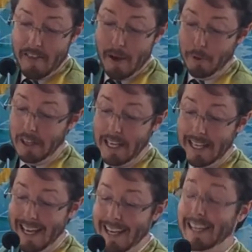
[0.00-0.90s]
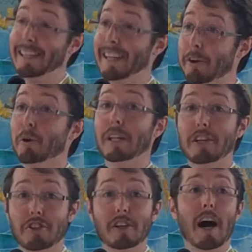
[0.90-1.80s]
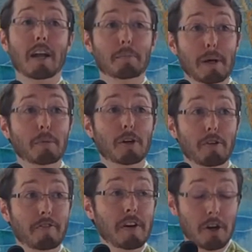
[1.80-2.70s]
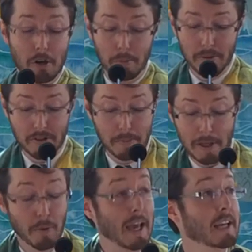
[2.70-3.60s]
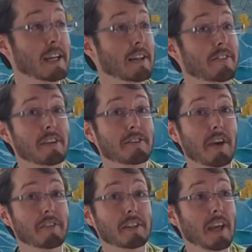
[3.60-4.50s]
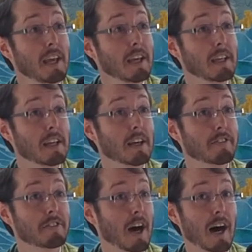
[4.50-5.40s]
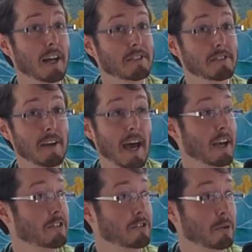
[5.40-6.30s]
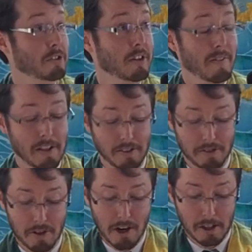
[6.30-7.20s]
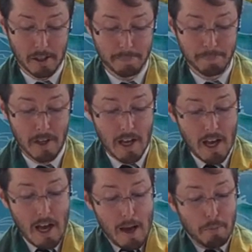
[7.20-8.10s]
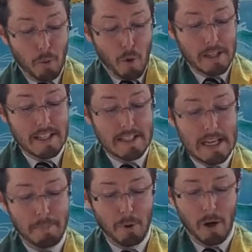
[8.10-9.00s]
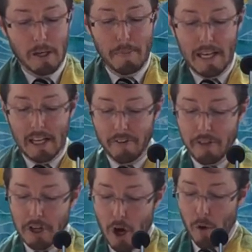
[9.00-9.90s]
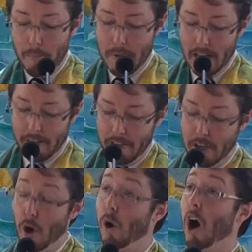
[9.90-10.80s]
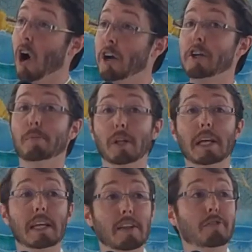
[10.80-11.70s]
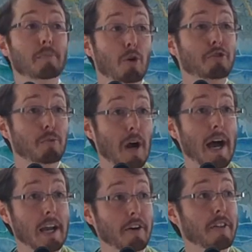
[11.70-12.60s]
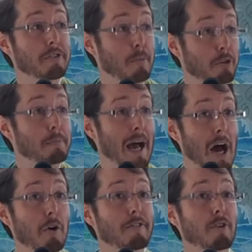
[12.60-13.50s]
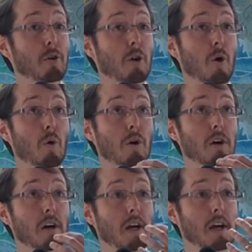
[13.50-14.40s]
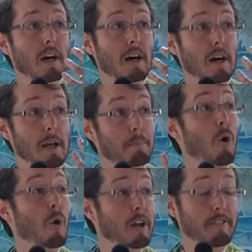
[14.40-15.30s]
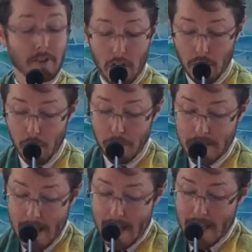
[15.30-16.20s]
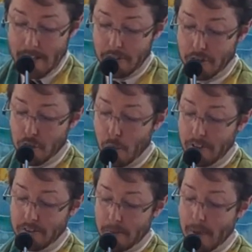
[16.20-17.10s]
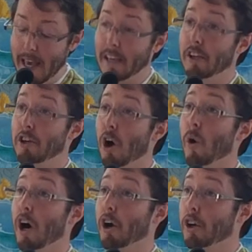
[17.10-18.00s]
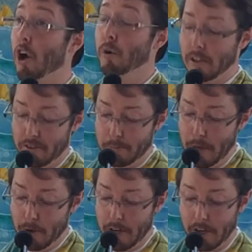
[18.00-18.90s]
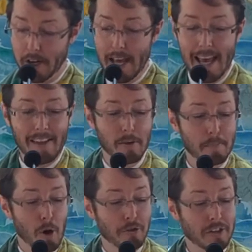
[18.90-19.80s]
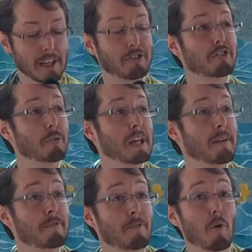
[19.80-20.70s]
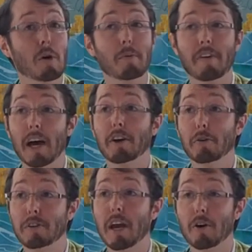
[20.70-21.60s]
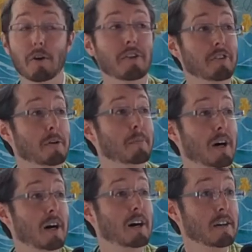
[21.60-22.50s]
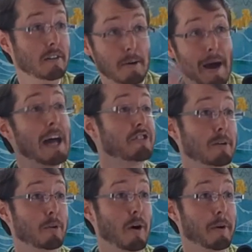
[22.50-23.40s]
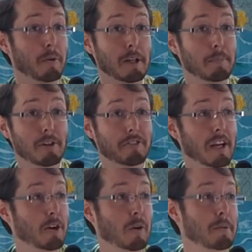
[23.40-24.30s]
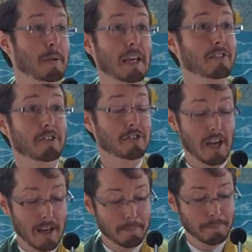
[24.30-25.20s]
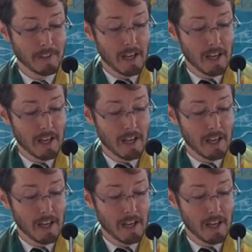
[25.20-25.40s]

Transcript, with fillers: that would lead any literally shot biblical film to be rated NC 17, if not X or something stronger. But one contemporary meaning of the Noah myth that Noah arguably gets most right, or this most powerful or uh, important for our own day is the choice to make Noah a co-conspirator in the most extreme form of eco-terrorism uh, imaginable. I mean, it really puts like Greenpeace to shame.